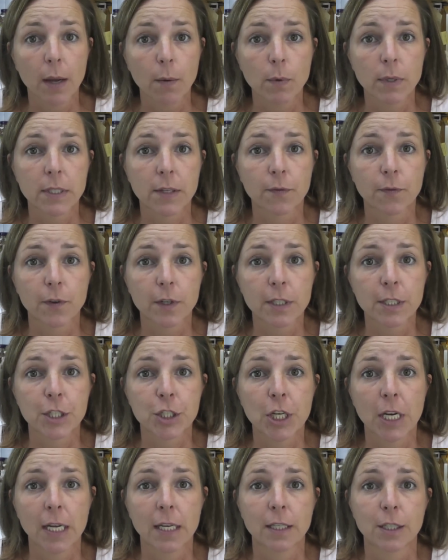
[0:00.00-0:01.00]
that was the
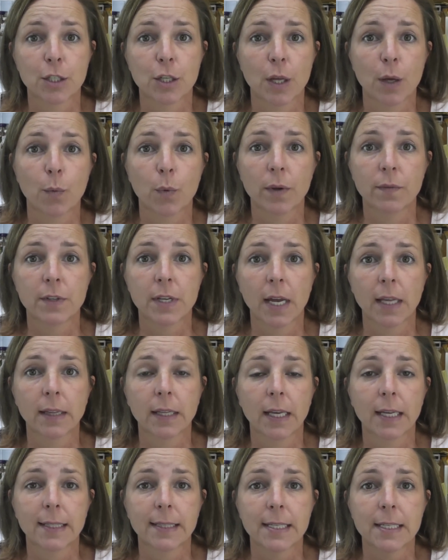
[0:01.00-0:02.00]
first challenge that we've
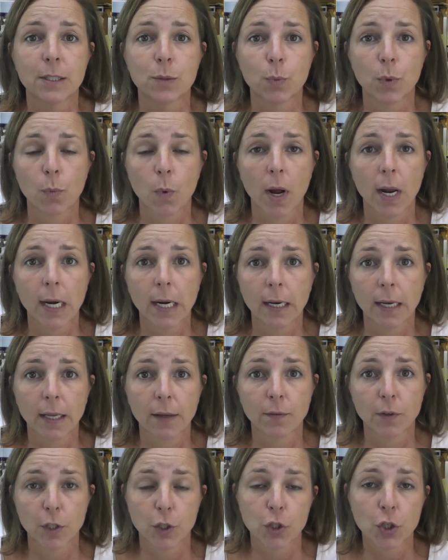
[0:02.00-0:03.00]
done like this. We wanted to
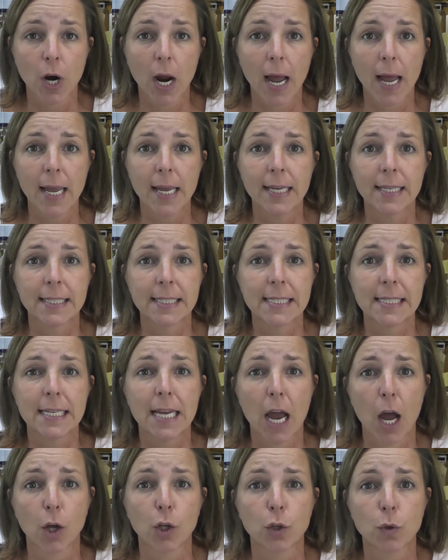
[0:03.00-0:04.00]
give it a try and
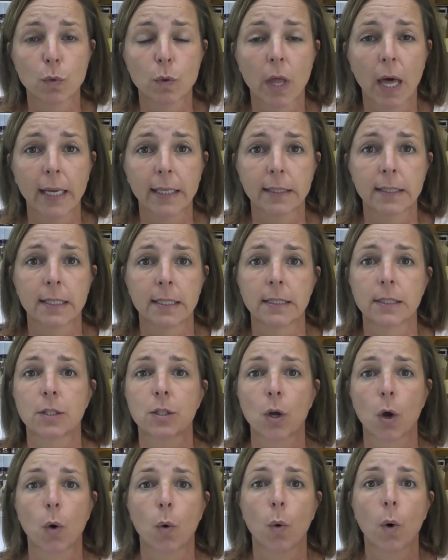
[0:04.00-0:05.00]
see how you liked it.
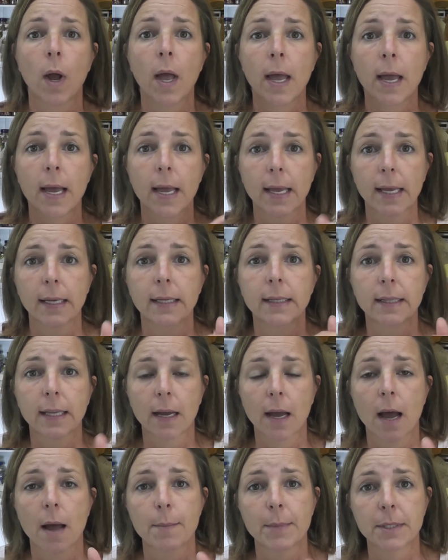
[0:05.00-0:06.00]
So in
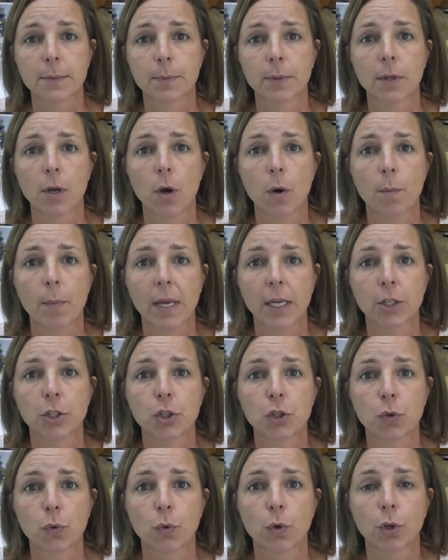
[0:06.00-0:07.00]
the comments below, make
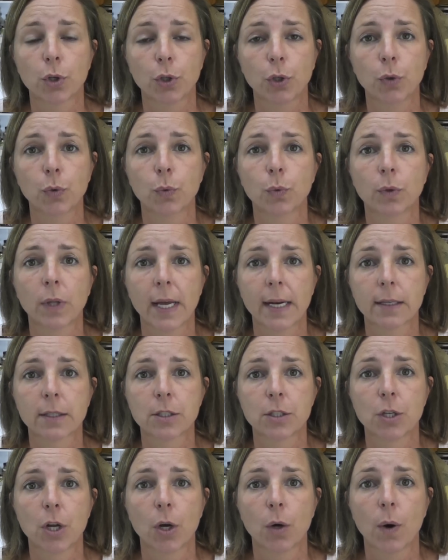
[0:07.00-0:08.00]
sure you let
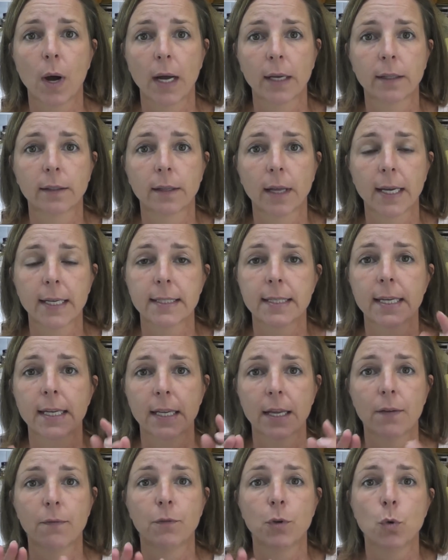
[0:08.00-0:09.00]
us know how you liked
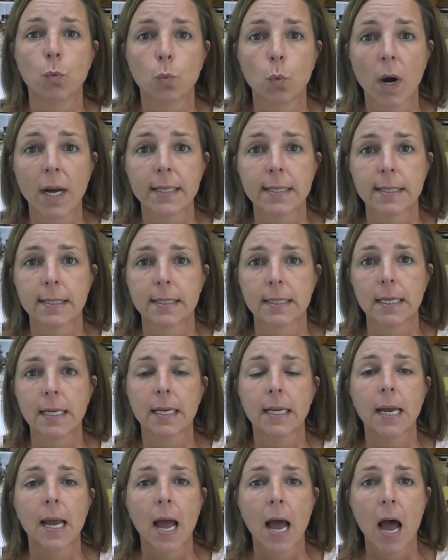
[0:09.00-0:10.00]
it. If you want to
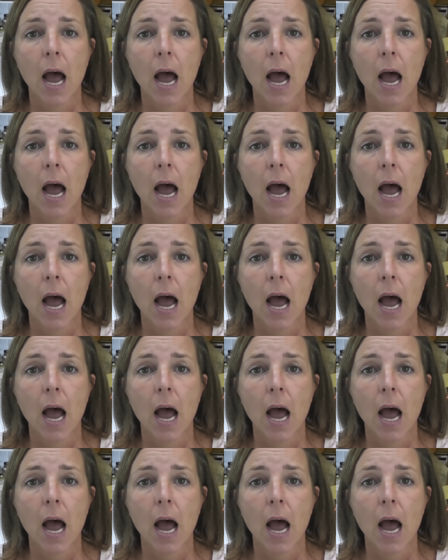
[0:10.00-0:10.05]
see